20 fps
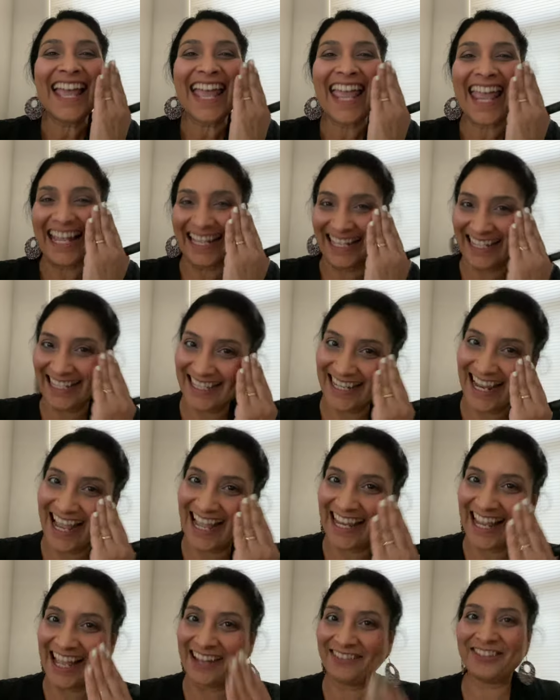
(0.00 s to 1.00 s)
And
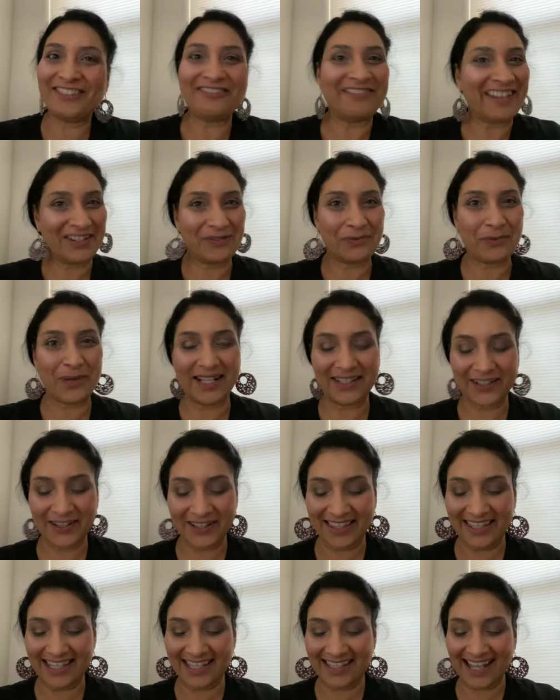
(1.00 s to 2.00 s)
I have the Wet n Wild
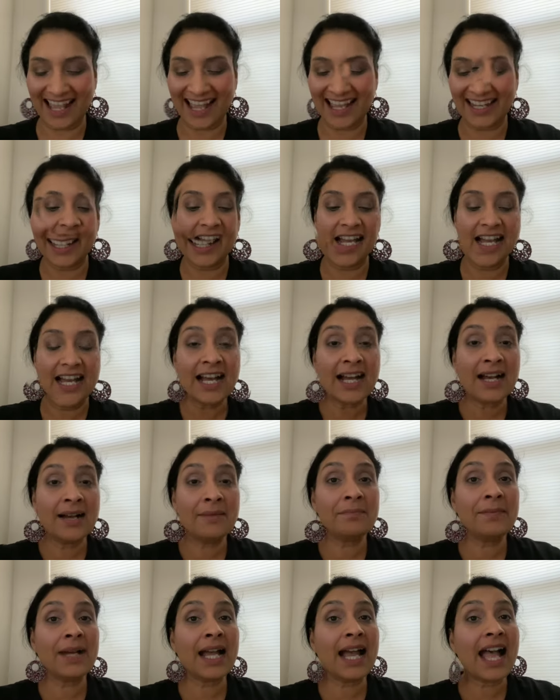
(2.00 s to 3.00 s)
on this eye.
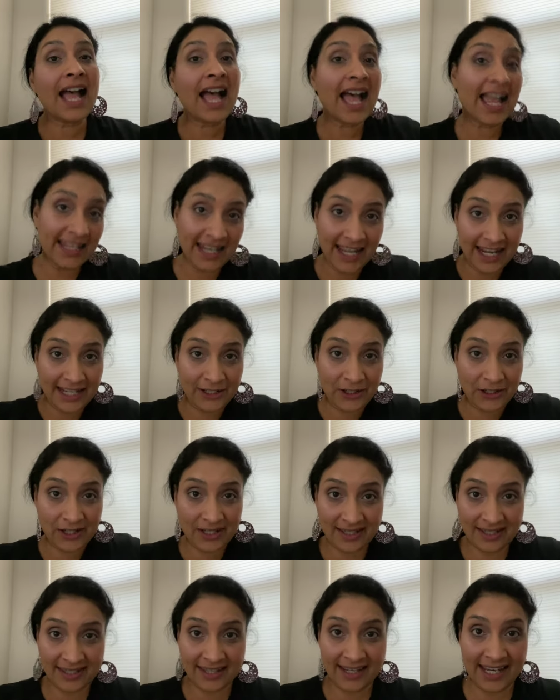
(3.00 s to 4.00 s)

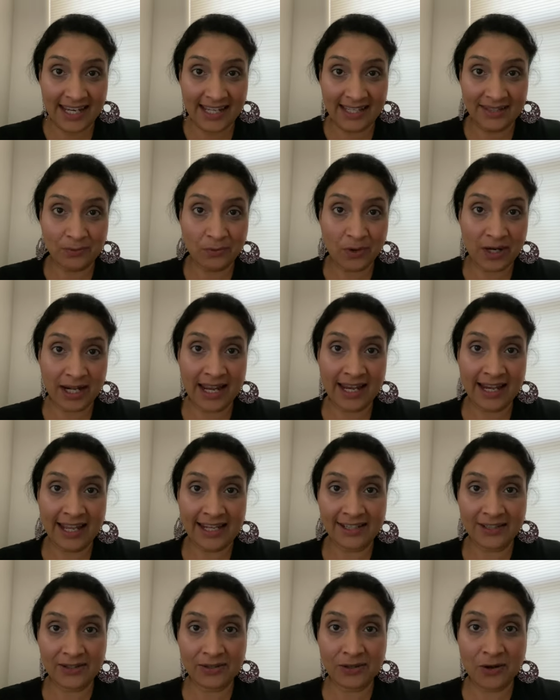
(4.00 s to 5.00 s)
Eyeliners is what I
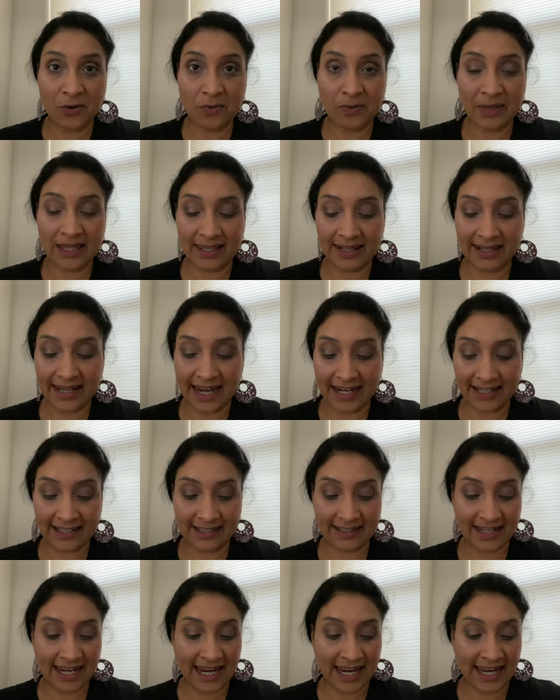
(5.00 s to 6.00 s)
like to go with
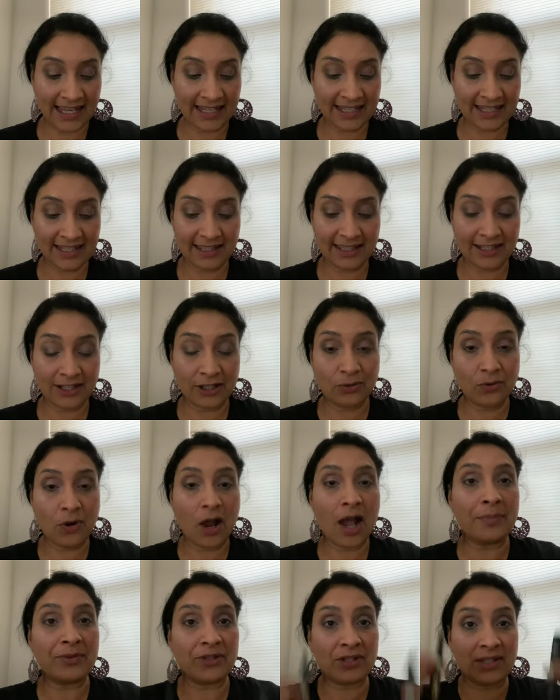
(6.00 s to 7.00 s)
next. And the two
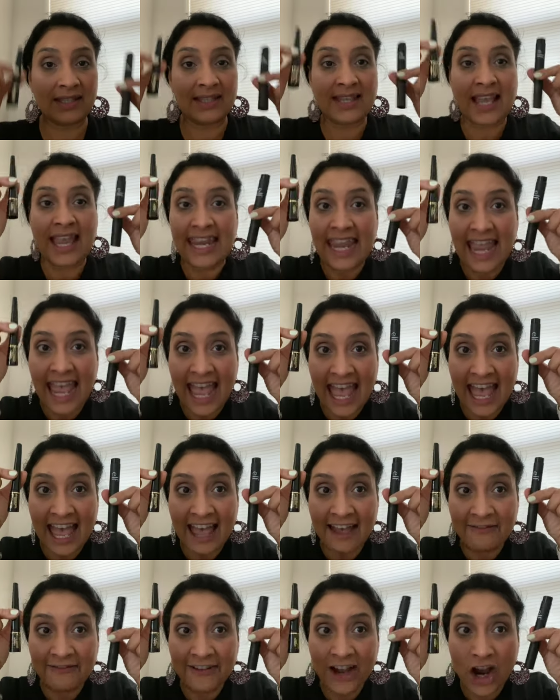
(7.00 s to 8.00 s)
options I
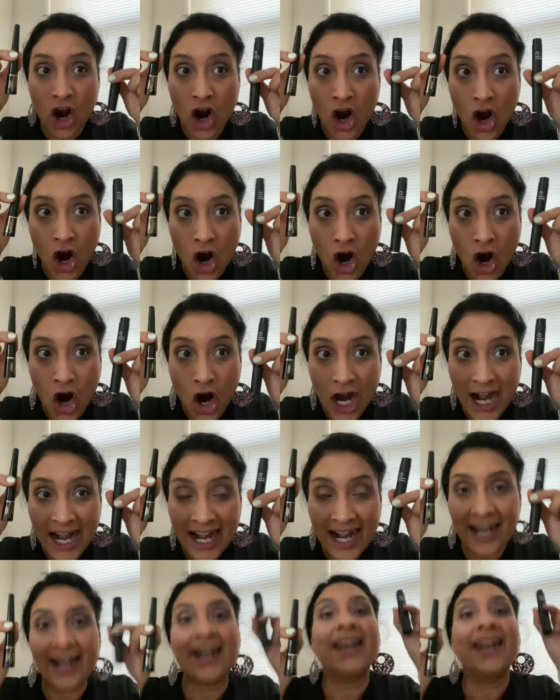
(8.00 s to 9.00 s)
have are